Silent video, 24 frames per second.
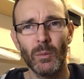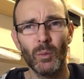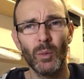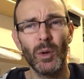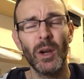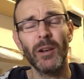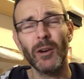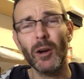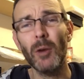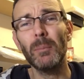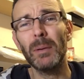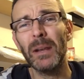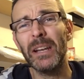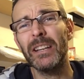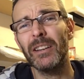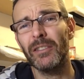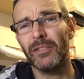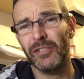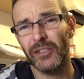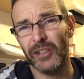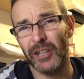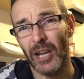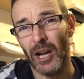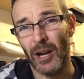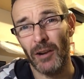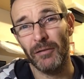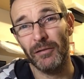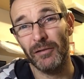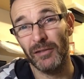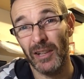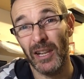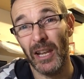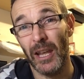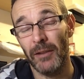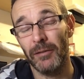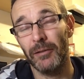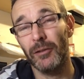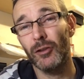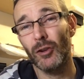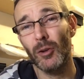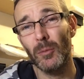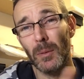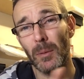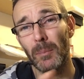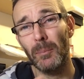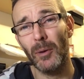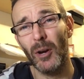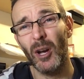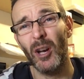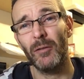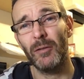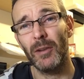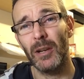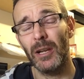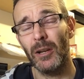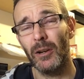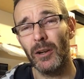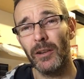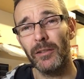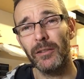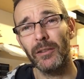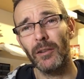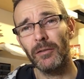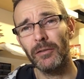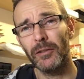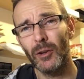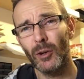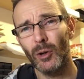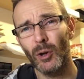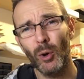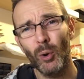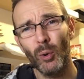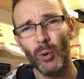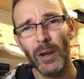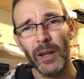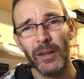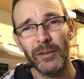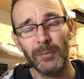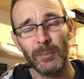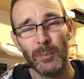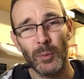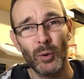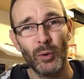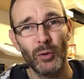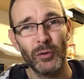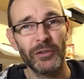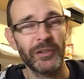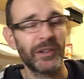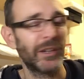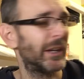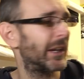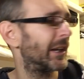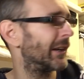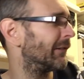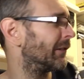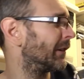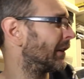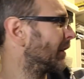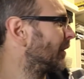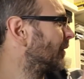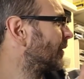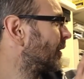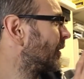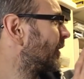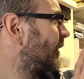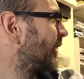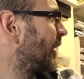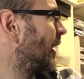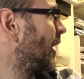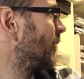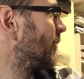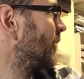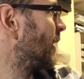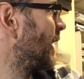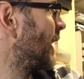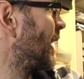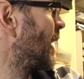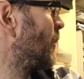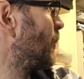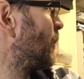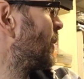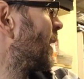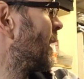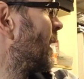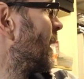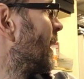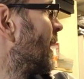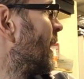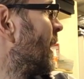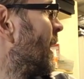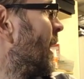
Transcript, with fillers: Well, I've got plenty of stuff left, to be perfectly honest. I've still got all that sports gear and stuff like that, but